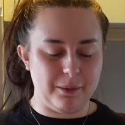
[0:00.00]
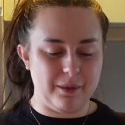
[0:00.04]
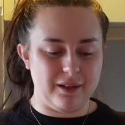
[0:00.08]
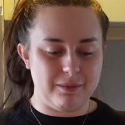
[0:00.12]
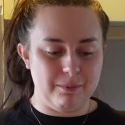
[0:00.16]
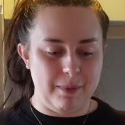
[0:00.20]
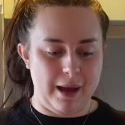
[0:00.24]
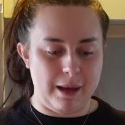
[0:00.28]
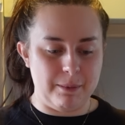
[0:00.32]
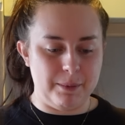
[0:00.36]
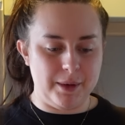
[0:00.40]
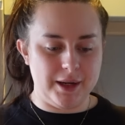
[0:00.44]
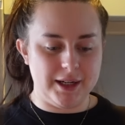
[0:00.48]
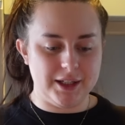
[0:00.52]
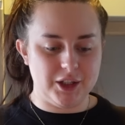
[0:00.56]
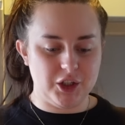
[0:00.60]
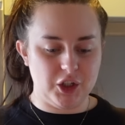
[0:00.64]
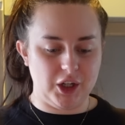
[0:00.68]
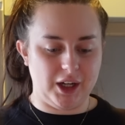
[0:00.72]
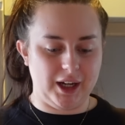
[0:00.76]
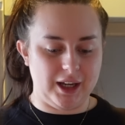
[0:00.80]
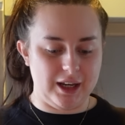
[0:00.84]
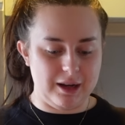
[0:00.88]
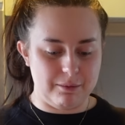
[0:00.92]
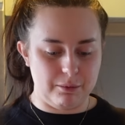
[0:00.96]
with peppers,
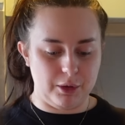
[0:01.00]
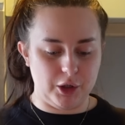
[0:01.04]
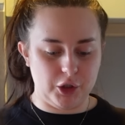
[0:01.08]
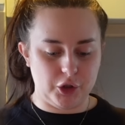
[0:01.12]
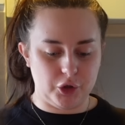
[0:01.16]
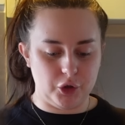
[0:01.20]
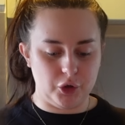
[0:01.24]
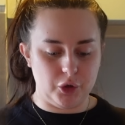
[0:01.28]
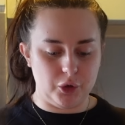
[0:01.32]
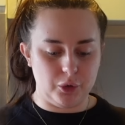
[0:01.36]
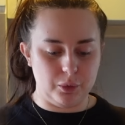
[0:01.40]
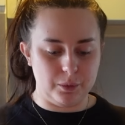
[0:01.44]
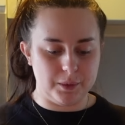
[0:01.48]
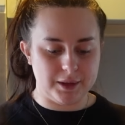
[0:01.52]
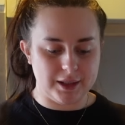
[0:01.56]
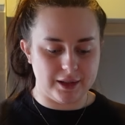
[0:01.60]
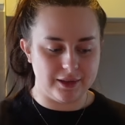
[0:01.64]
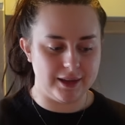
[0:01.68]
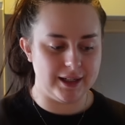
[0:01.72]
chicken and mushrooms.